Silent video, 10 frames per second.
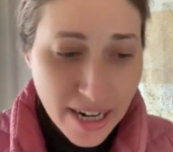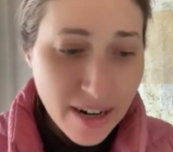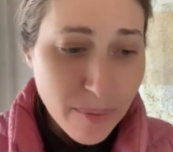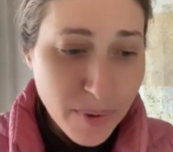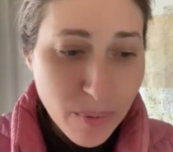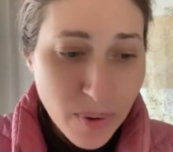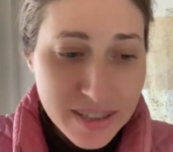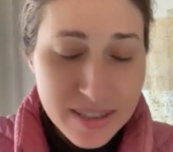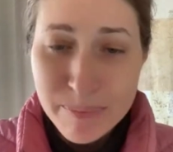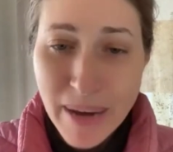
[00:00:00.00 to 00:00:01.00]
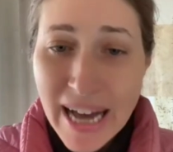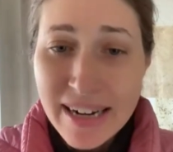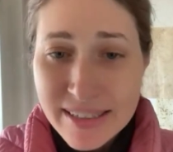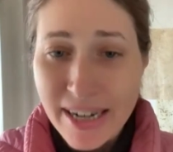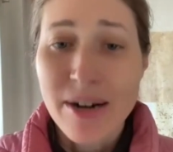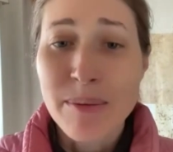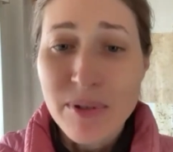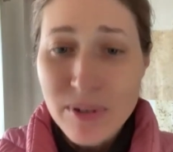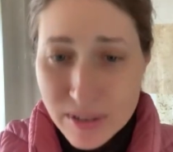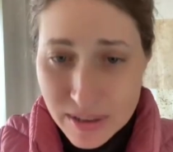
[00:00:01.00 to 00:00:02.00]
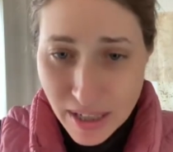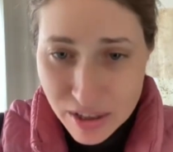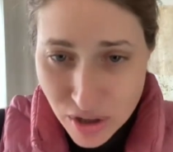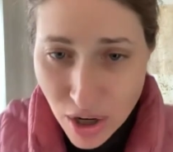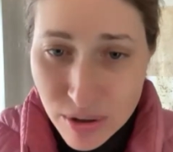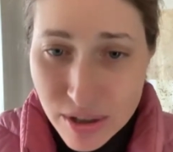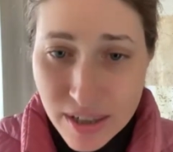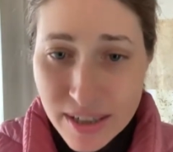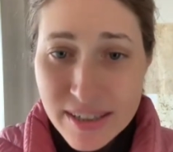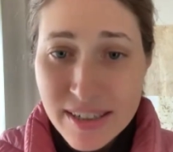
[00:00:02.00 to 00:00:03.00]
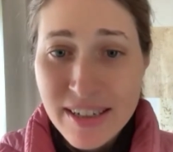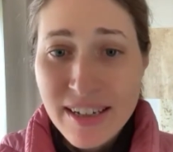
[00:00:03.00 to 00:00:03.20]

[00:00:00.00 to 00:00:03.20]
I mean what is bad and terrible and no good,